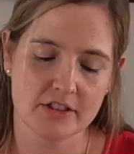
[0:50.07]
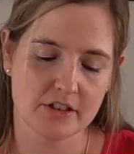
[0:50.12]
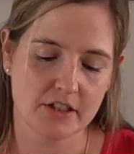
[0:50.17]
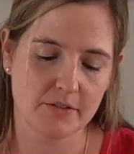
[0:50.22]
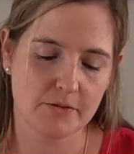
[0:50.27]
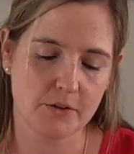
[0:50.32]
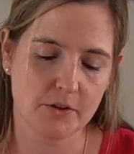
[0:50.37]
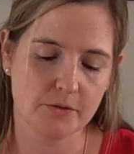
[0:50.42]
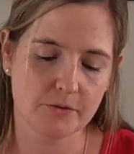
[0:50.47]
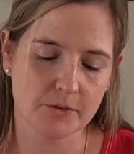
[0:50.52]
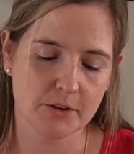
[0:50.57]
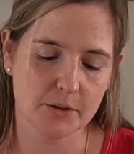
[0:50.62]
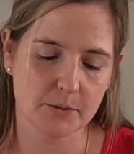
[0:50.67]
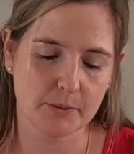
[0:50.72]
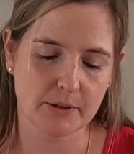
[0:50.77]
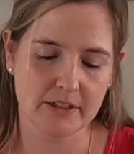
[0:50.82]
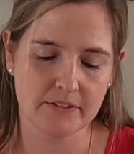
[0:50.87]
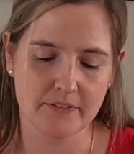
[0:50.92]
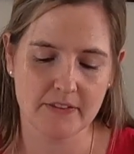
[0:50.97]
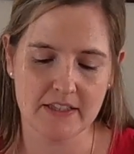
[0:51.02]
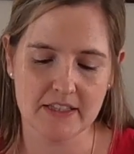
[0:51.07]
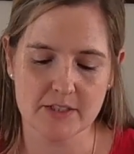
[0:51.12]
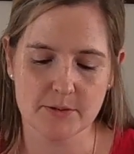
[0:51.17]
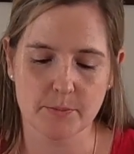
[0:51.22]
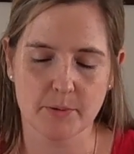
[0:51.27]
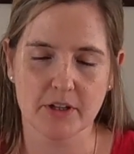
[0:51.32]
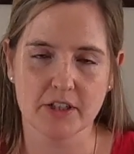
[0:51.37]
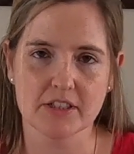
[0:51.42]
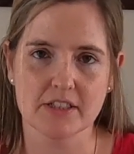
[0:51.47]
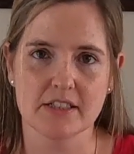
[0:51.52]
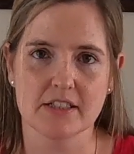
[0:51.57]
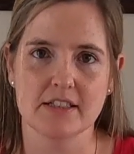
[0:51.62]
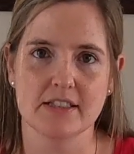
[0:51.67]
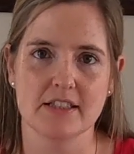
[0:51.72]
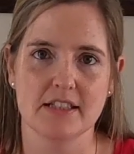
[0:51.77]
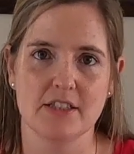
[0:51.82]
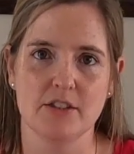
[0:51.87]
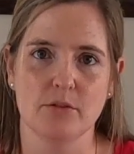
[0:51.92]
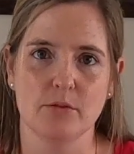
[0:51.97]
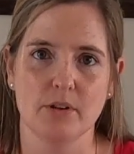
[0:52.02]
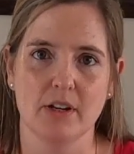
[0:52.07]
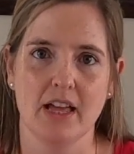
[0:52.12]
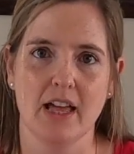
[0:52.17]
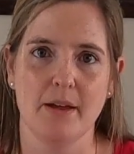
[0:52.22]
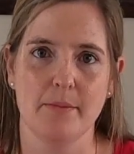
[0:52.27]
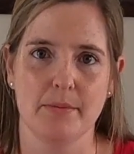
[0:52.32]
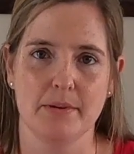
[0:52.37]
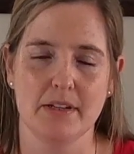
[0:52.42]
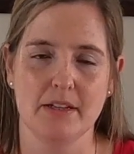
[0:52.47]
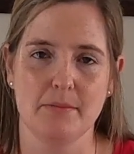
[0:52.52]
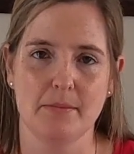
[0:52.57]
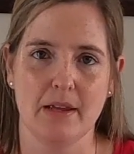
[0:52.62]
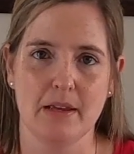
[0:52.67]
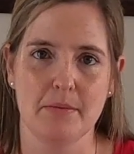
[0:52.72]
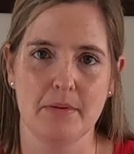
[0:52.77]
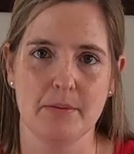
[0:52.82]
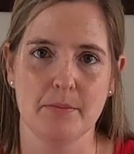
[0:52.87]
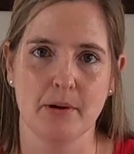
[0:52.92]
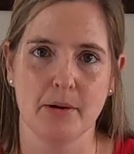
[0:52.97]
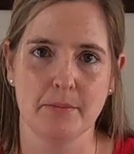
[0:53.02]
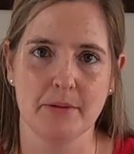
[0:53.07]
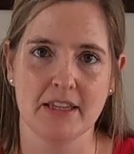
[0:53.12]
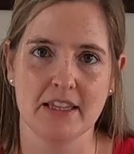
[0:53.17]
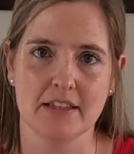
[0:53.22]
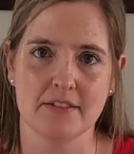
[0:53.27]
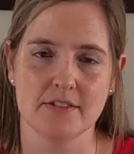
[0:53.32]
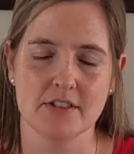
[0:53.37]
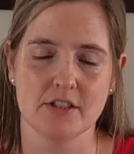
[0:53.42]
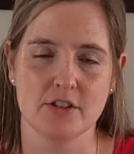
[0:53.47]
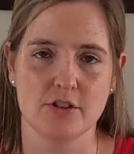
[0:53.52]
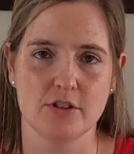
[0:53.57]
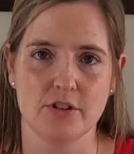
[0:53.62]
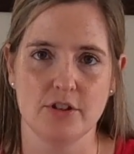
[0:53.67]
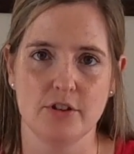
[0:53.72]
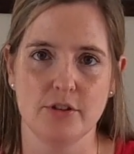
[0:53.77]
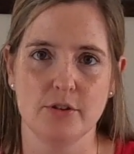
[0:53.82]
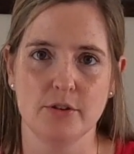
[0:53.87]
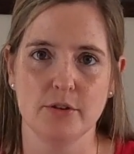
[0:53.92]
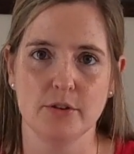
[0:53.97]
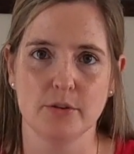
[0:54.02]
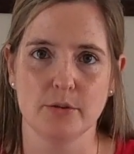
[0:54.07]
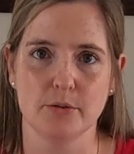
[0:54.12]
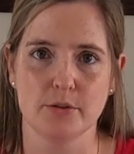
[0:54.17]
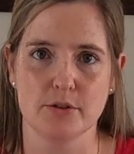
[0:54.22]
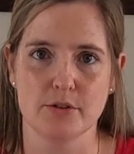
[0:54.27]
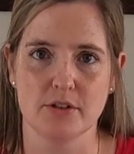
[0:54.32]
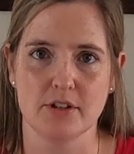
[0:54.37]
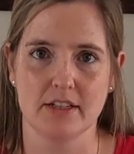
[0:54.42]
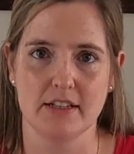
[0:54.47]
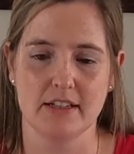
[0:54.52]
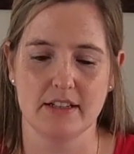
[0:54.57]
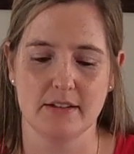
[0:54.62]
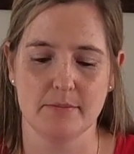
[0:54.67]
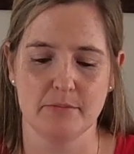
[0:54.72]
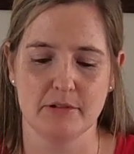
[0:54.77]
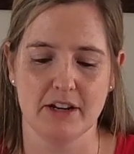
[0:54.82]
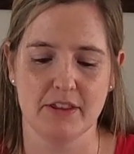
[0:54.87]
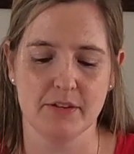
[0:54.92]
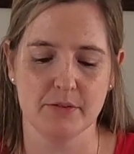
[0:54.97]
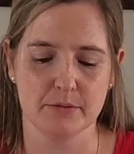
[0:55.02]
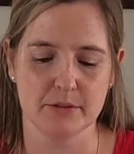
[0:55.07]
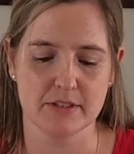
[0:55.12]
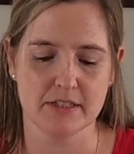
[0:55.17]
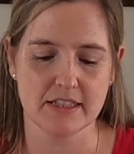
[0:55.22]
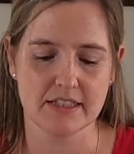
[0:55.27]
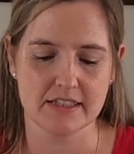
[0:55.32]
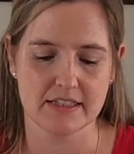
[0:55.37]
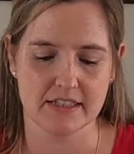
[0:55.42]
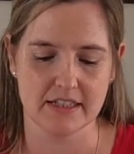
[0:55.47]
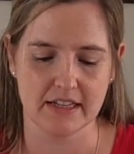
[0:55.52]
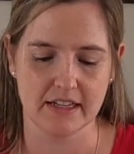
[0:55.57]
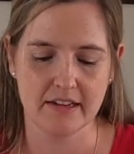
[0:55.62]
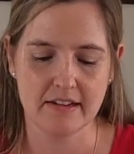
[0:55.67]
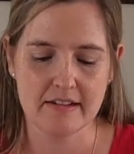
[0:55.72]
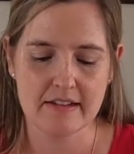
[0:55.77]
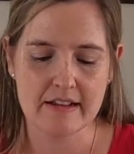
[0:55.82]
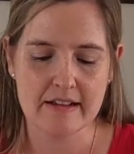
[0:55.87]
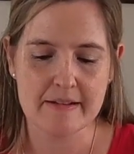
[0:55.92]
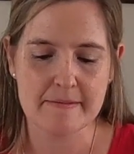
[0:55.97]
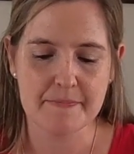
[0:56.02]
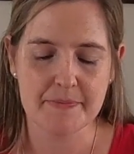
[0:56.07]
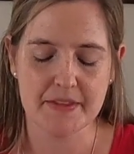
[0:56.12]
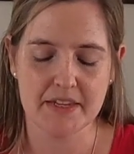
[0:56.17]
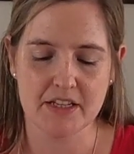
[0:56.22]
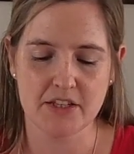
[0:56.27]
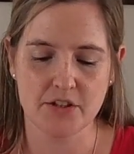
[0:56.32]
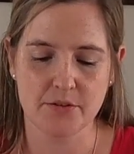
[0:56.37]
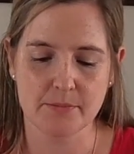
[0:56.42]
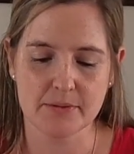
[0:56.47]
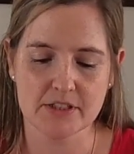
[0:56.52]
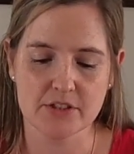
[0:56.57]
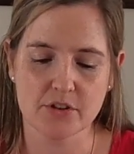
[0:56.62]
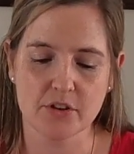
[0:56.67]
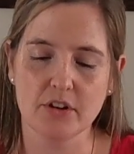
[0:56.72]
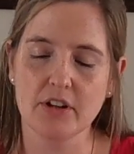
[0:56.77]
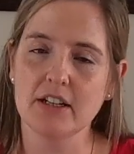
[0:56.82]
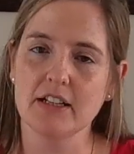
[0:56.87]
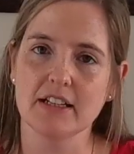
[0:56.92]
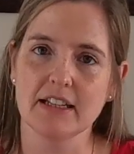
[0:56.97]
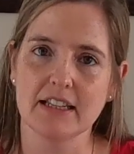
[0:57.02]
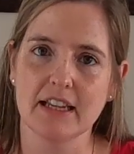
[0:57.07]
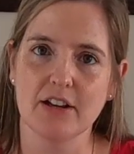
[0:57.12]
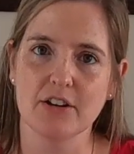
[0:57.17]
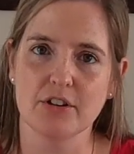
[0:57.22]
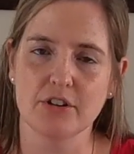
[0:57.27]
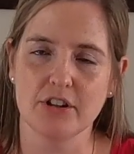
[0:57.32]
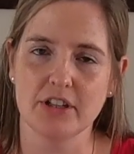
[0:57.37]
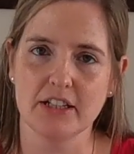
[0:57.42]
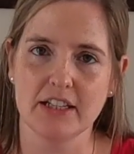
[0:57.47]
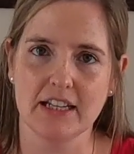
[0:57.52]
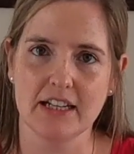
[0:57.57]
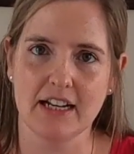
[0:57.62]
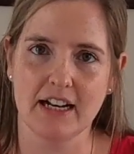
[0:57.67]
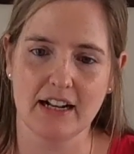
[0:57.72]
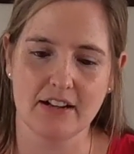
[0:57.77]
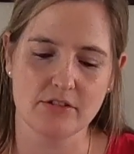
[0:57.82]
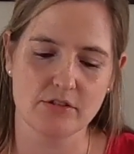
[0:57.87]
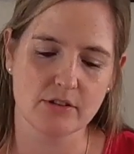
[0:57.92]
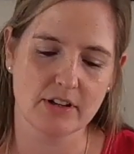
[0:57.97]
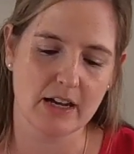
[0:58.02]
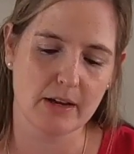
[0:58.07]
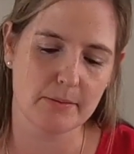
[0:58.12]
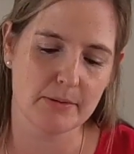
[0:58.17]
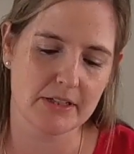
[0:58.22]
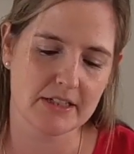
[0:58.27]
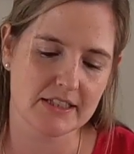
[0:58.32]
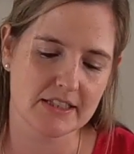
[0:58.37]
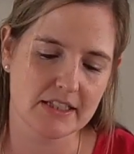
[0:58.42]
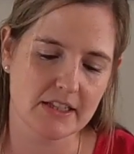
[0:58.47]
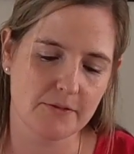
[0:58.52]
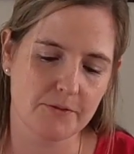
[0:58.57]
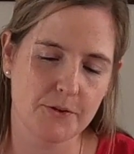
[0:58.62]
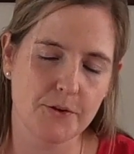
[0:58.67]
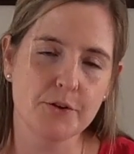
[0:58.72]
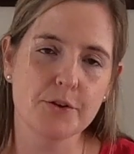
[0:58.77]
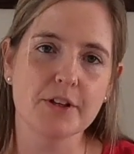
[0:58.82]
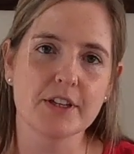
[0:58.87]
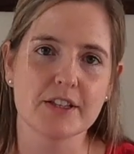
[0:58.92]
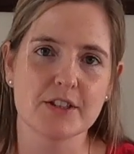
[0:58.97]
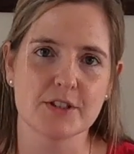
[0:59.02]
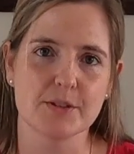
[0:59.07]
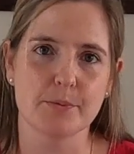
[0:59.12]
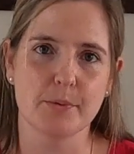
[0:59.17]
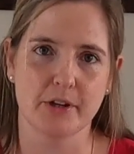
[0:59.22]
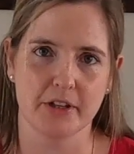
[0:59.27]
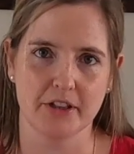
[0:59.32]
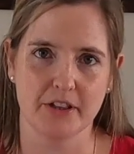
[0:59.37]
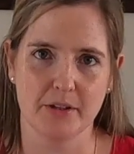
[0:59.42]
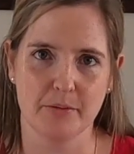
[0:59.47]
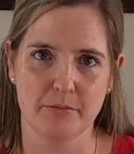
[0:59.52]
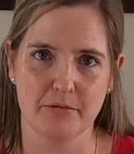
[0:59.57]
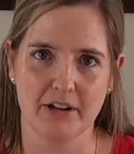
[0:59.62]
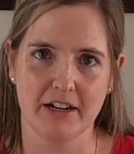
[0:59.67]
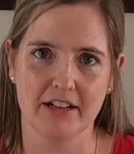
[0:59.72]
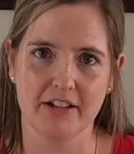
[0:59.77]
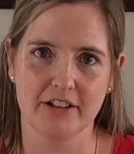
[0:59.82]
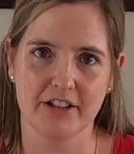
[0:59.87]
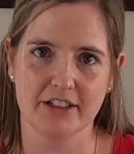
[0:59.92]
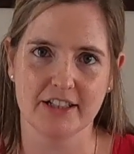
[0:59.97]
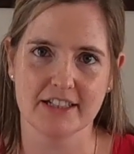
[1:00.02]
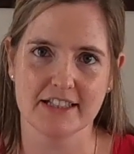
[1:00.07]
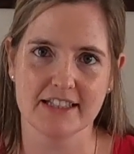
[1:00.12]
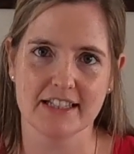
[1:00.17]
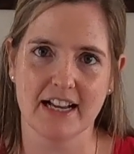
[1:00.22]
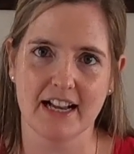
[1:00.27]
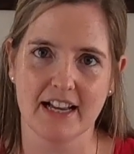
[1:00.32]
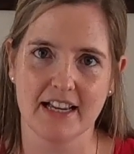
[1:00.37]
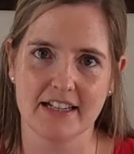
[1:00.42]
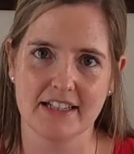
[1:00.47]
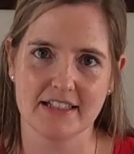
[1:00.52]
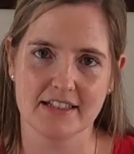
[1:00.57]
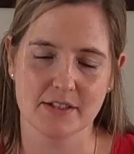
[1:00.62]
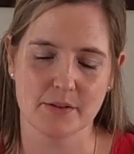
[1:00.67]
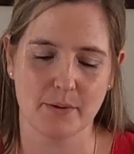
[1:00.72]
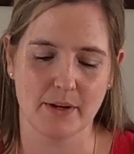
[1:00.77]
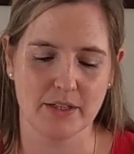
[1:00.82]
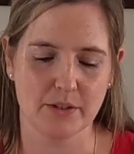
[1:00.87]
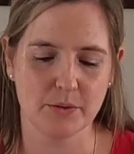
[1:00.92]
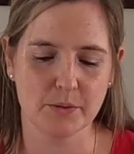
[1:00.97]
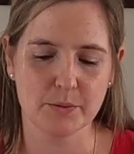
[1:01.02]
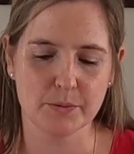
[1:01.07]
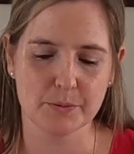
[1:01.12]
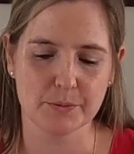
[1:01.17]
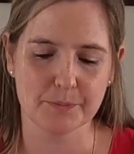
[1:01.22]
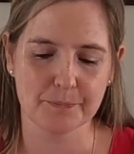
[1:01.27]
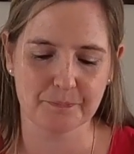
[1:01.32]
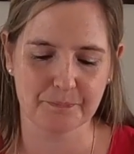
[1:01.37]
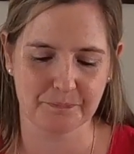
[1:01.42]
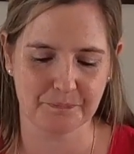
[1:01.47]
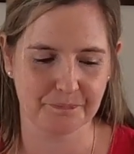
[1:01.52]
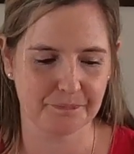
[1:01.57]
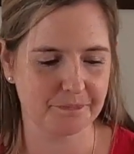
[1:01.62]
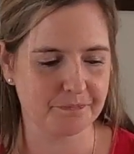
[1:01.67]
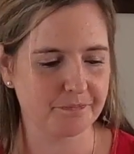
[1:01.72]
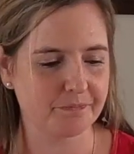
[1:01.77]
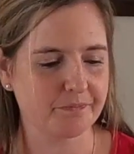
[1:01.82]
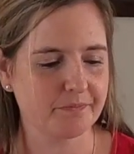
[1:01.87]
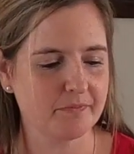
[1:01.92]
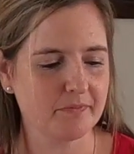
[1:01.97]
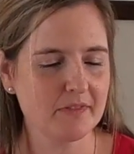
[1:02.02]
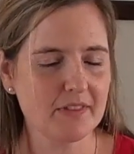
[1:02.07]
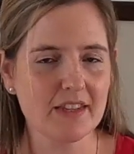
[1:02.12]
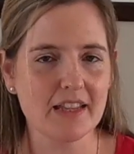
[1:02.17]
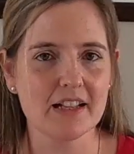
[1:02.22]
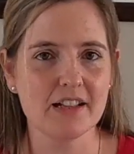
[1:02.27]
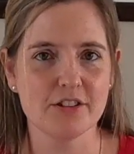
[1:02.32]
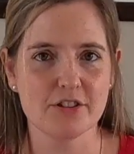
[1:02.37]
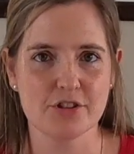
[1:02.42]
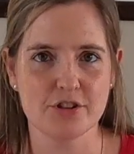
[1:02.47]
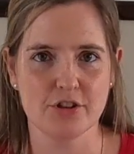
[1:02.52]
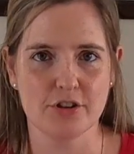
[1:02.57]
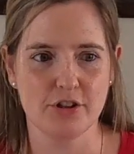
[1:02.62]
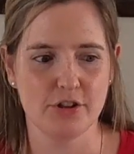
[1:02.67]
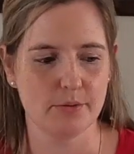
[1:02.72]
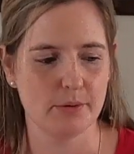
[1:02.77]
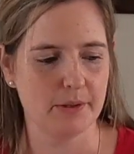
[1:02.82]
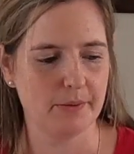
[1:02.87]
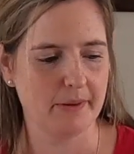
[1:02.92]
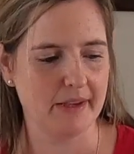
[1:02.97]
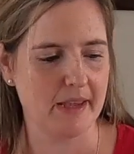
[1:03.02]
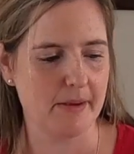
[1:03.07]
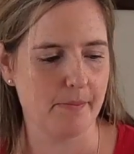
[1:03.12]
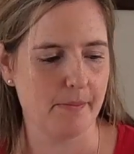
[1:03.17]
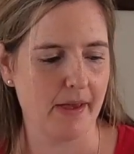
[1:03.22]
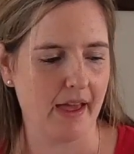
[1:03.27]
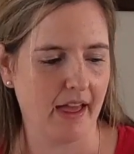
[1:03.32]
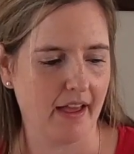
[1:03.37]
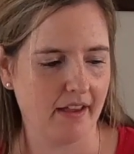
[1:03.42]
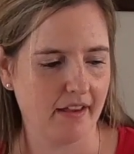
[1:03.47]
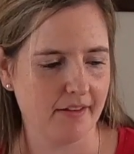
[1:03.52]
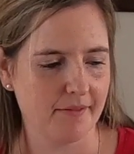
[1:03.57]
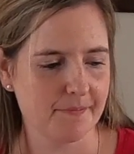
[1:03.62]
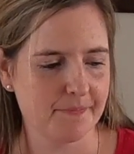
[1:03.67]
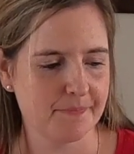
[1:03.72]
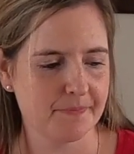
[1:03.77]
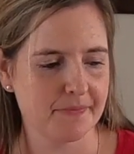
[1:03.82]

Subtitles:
So if you've got one of these boxes in your cupboard, maybe mommy gives it to you or to a brother or sister, then you must go and get it out your cupboard and see if you can spot the braille on the side. It's quite cool. I'll show you when we get back.